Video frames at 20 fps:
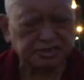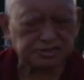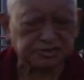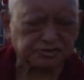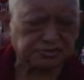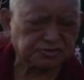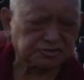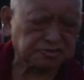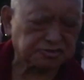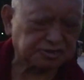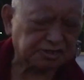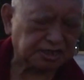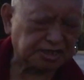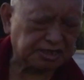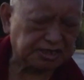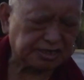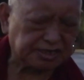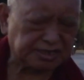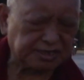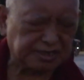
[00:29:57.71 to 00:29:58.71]
So
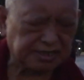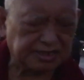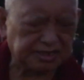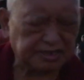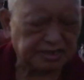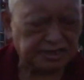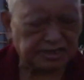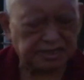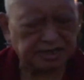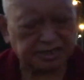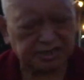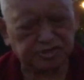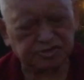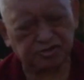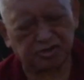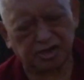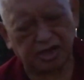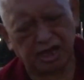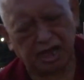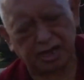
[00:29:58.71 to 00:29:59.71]
the, you
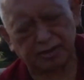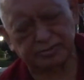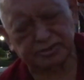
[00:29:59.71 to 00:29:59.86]
know, how